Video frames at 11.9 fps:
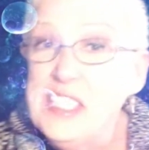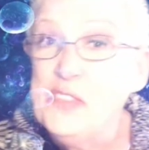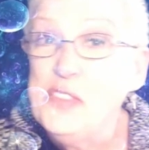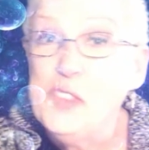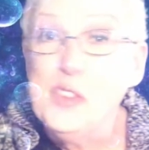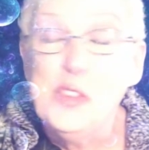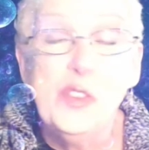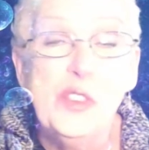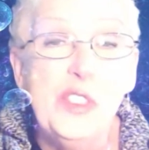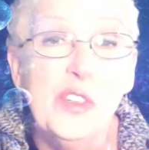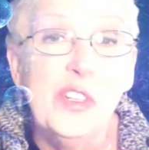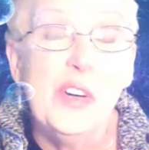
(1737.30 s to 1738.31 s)
you don't
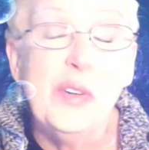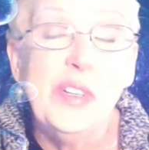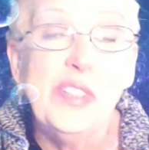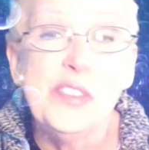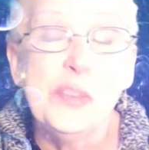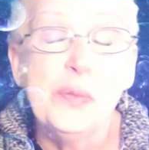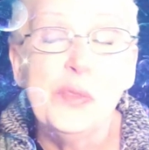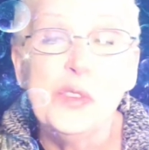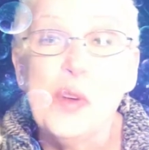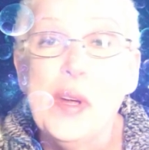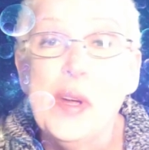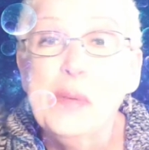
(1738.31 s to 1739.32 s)
already
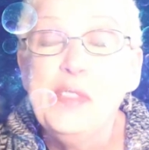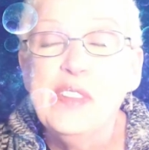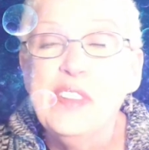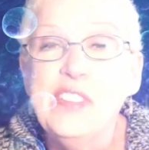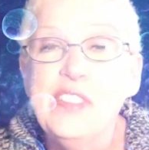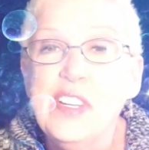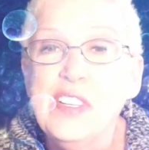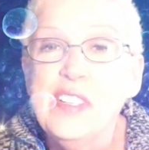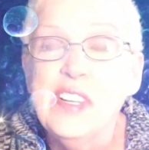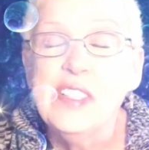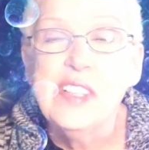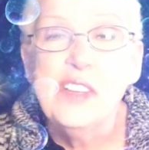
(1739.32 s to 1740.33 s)
subscribe to the channel, I'd love